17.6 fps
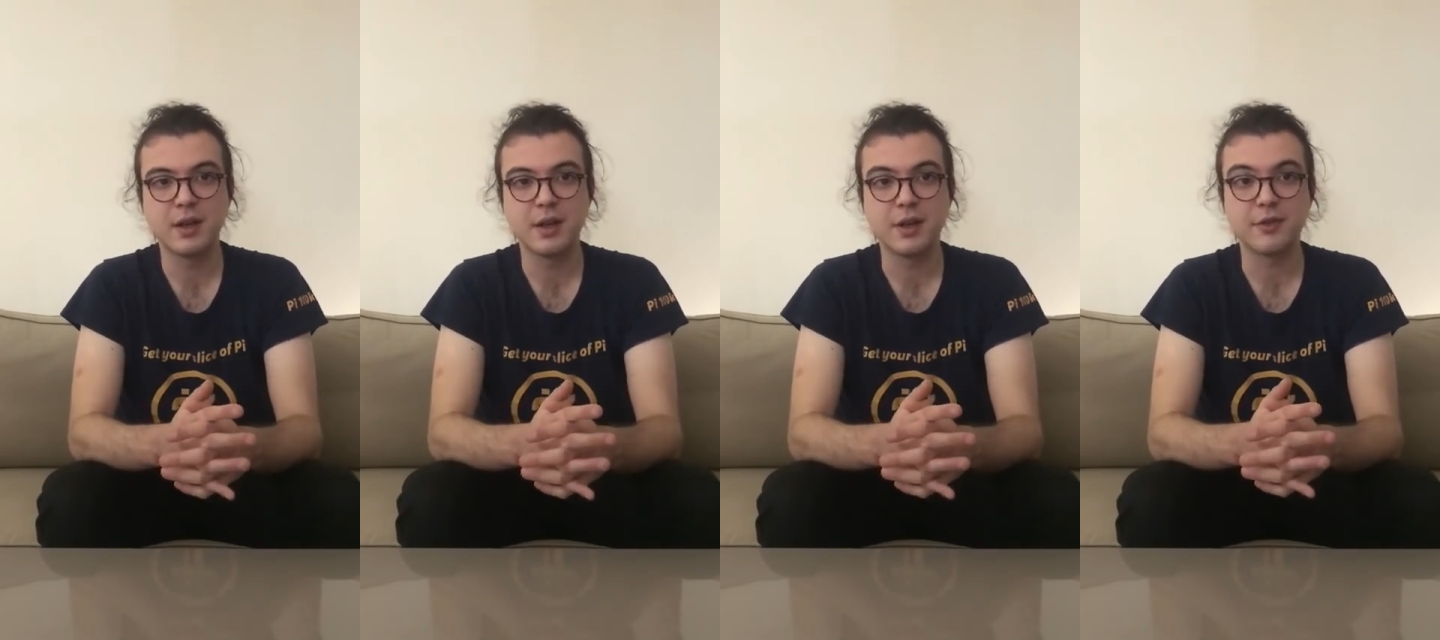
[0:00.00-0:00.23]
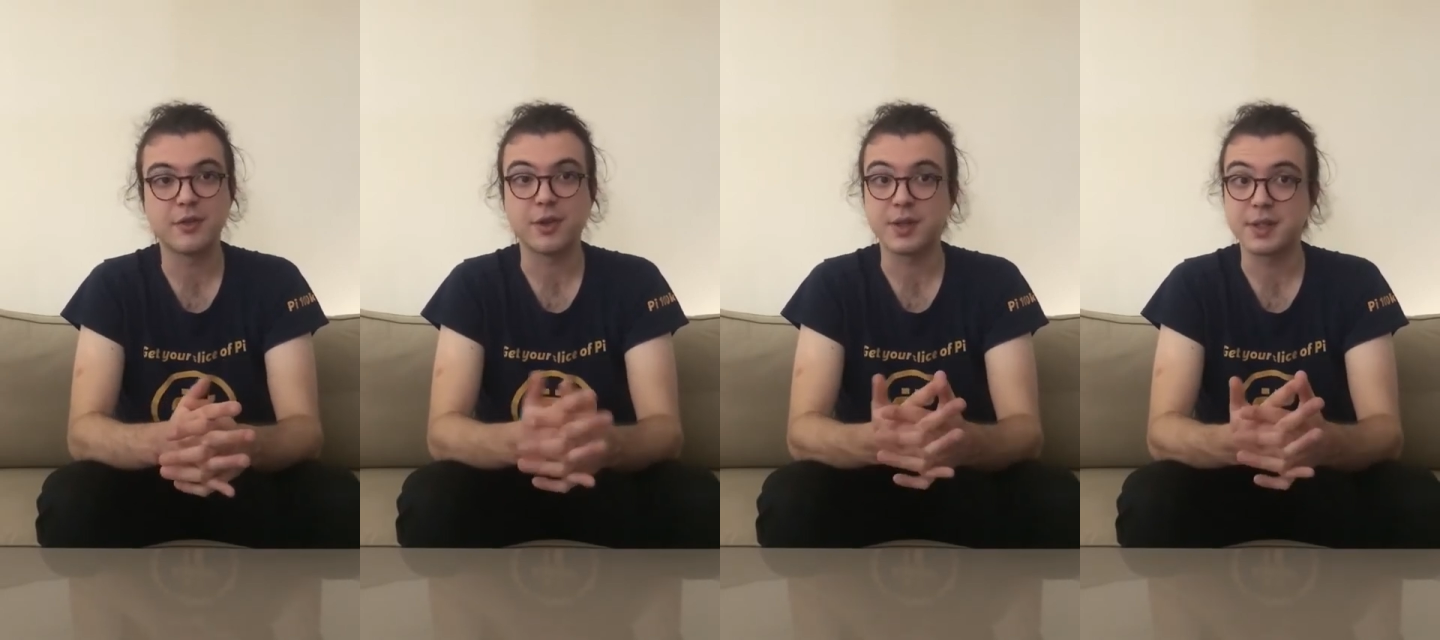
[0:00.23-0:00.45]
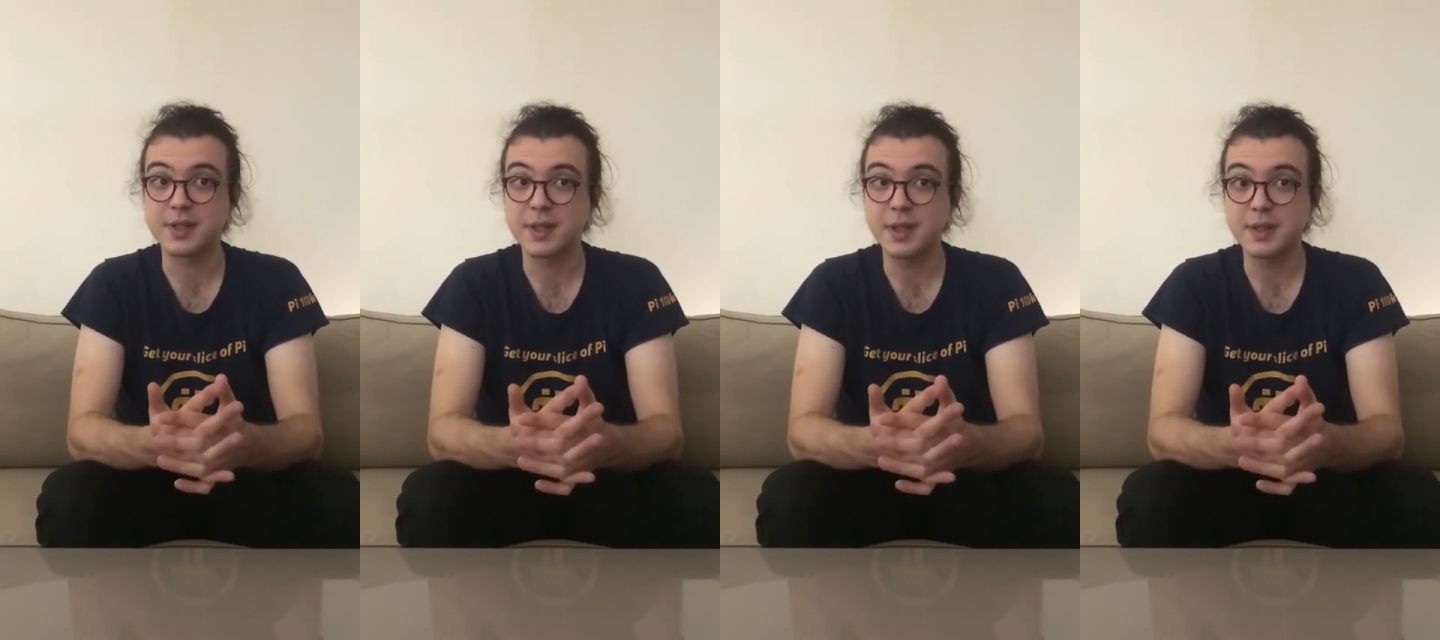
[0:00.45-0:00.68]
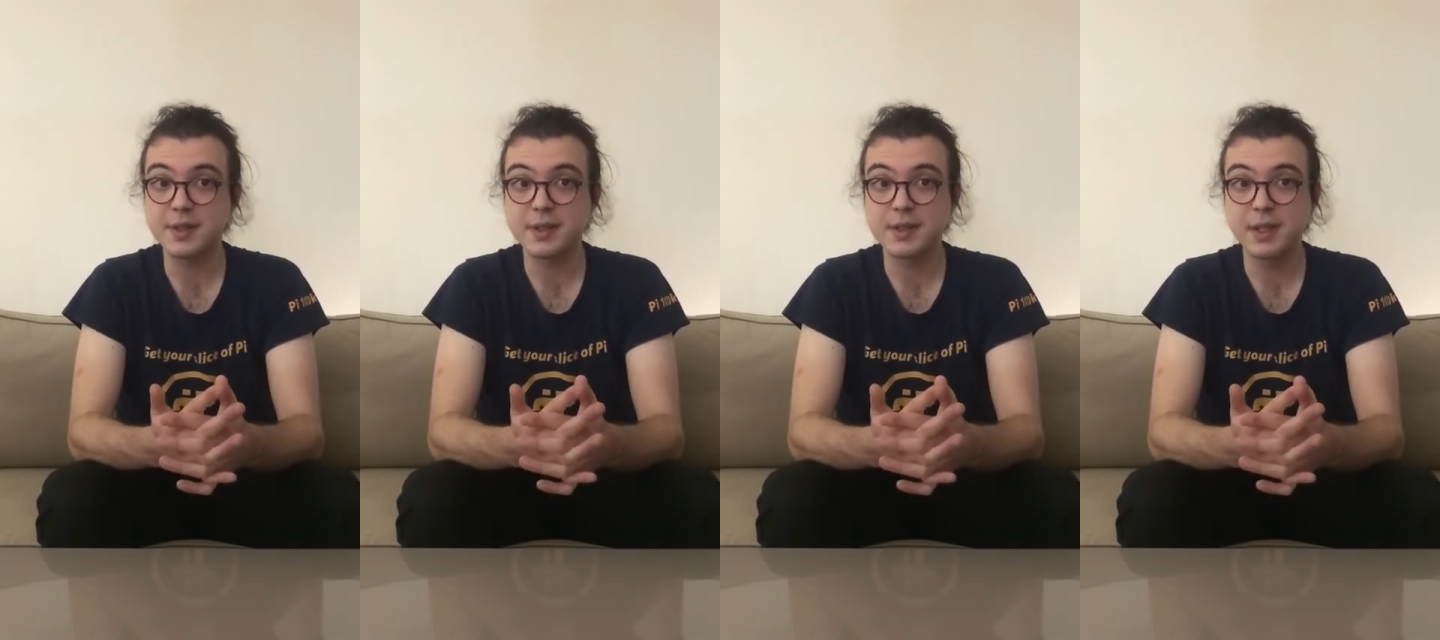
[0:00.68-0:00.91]
For
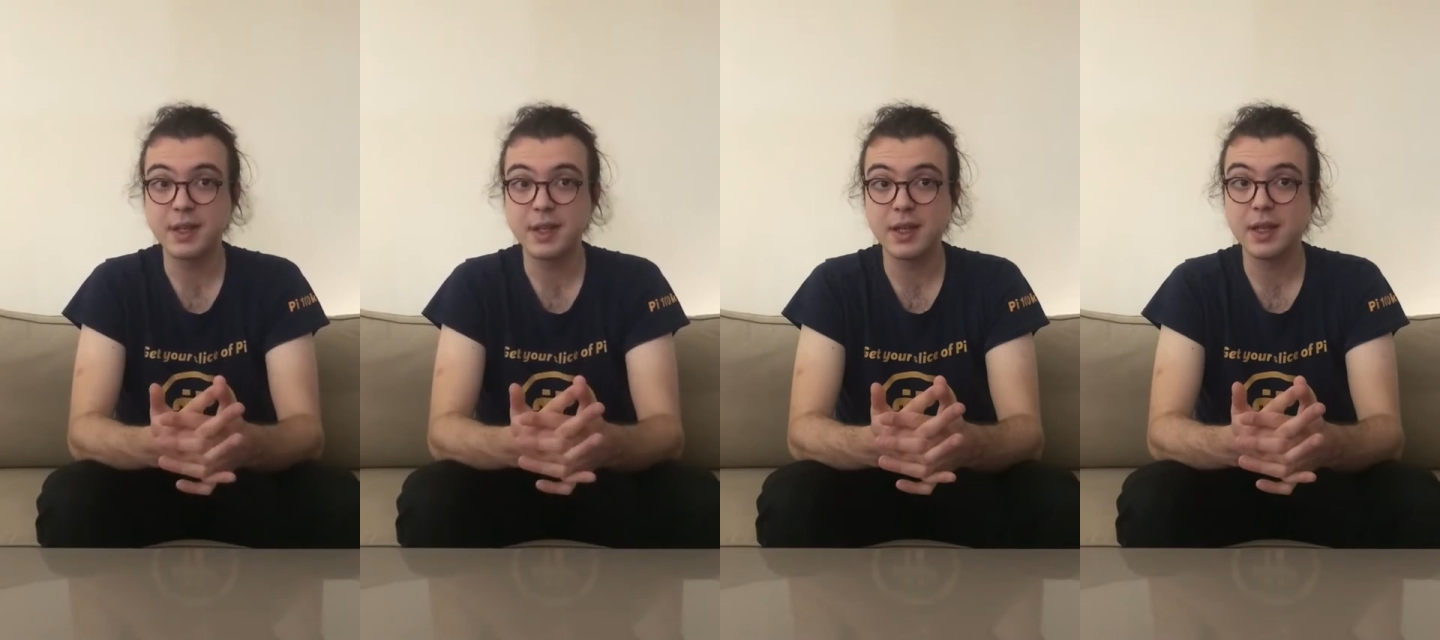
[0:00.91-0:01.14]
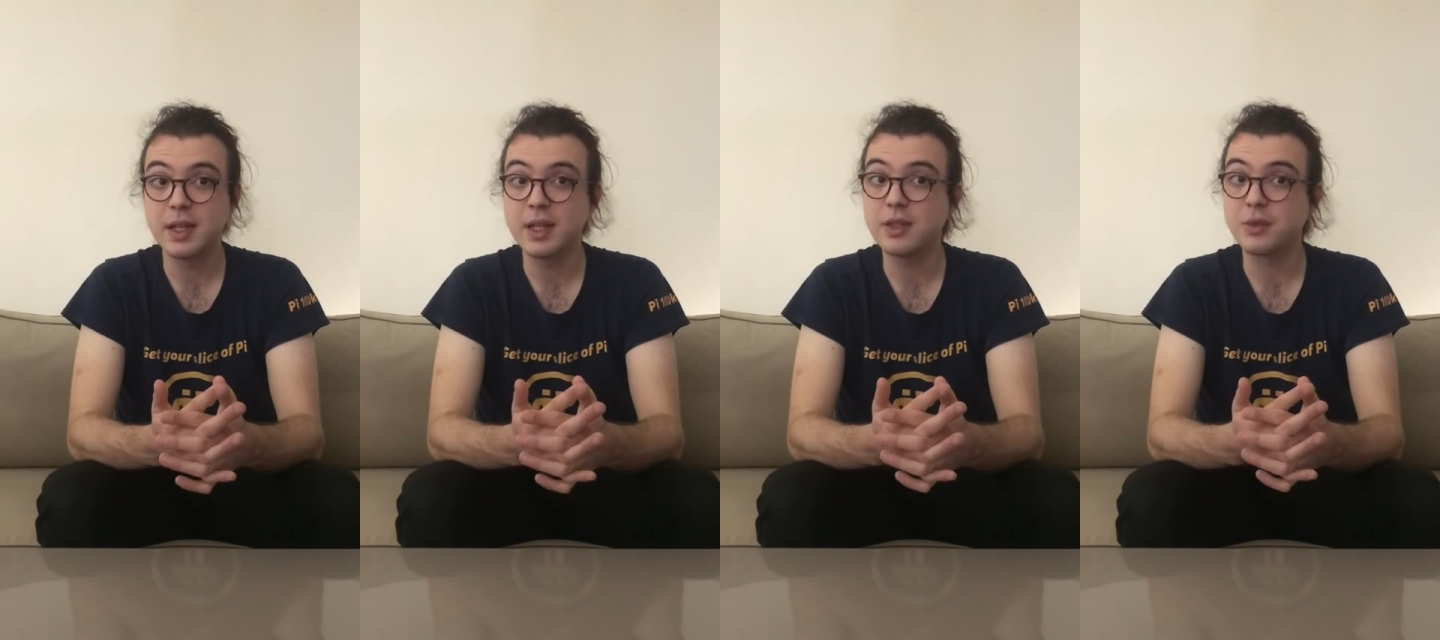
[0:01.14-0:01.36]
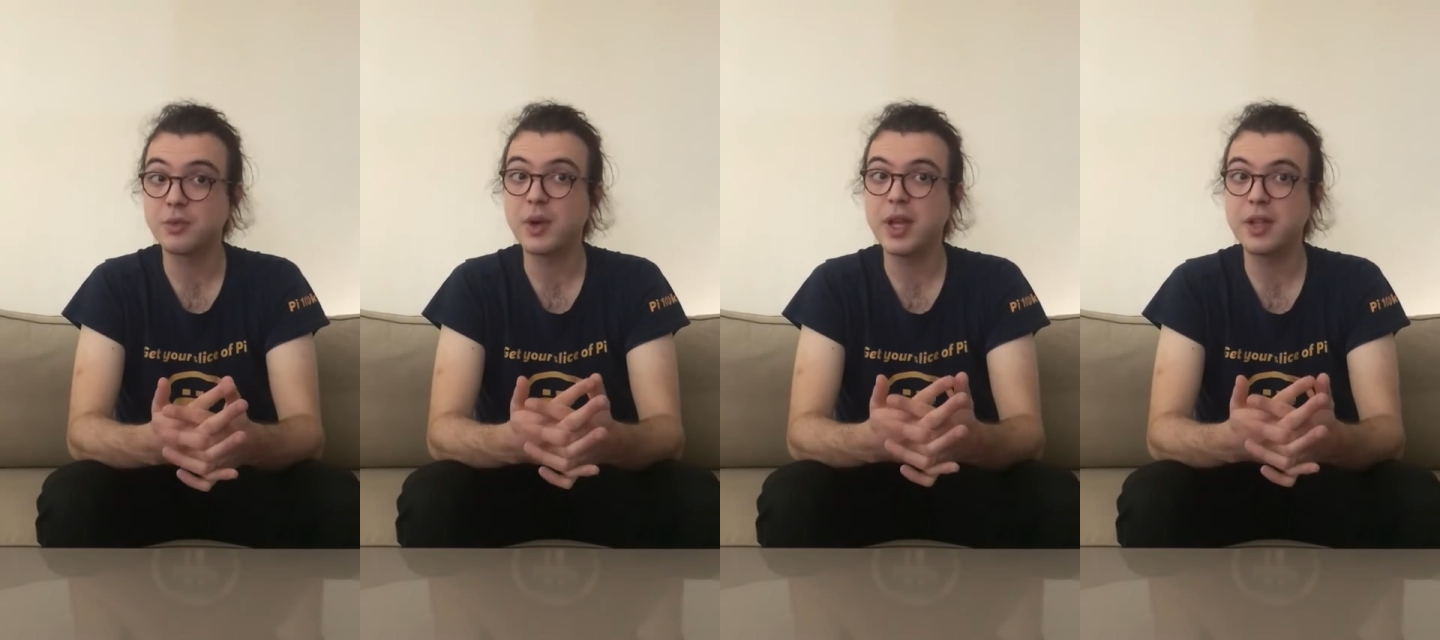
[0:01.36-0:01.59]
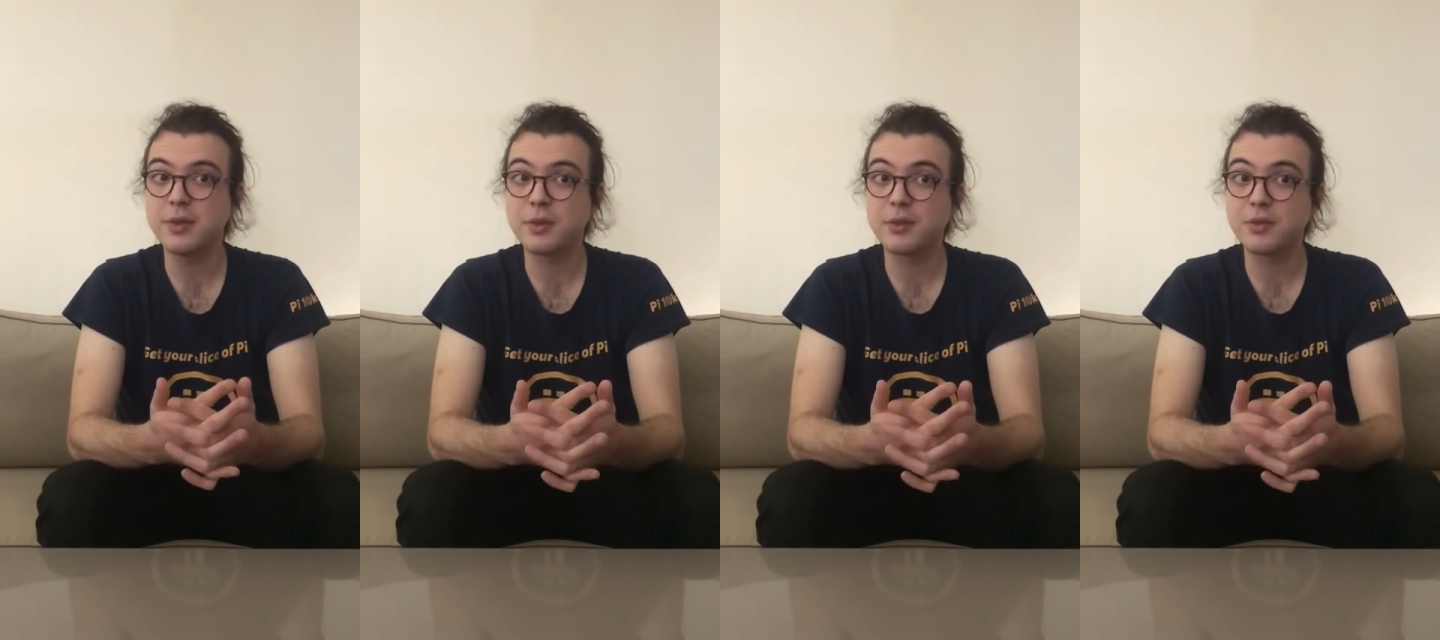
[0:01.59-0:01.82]
instance, in a